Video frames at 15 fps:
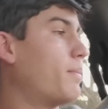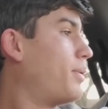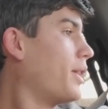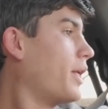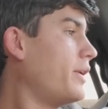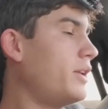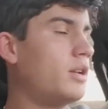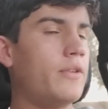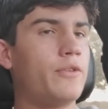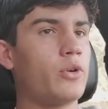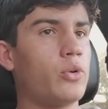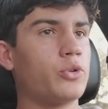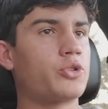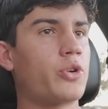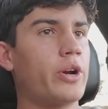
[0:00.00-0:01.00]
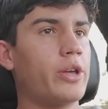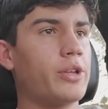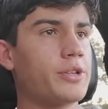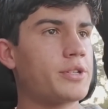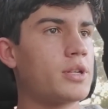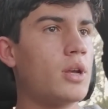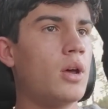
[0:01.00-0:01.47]
plenty difficult
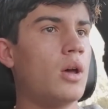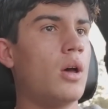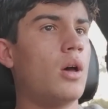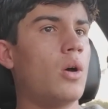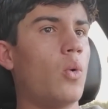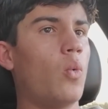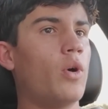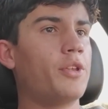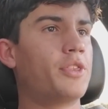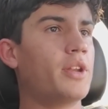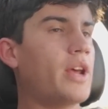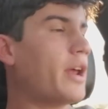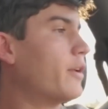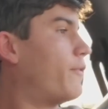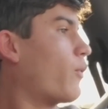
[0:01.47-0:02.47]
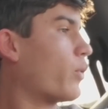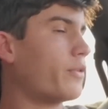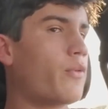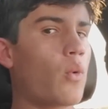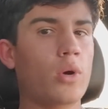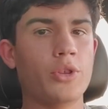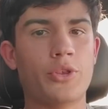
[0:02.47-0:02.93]
trails with the Dana
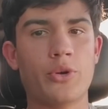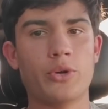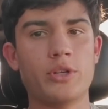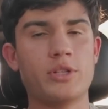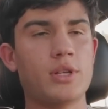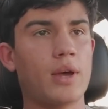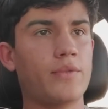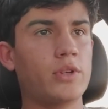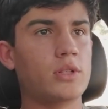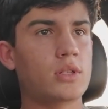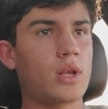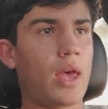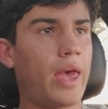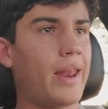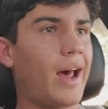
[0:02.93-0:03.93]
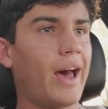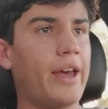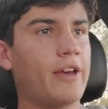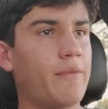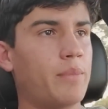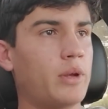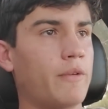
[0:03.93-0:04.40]
44 and the 37s, and I
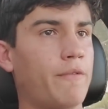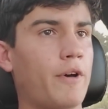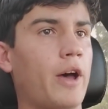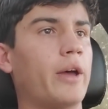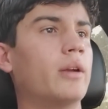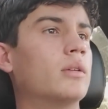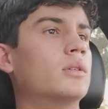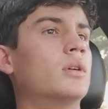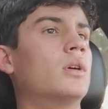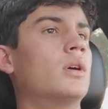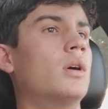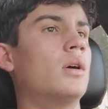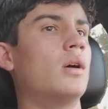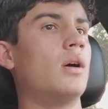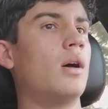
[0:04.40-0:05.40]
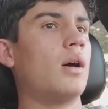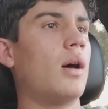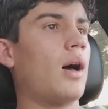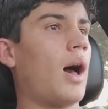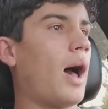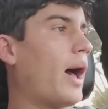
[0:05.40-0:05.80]
have been fine.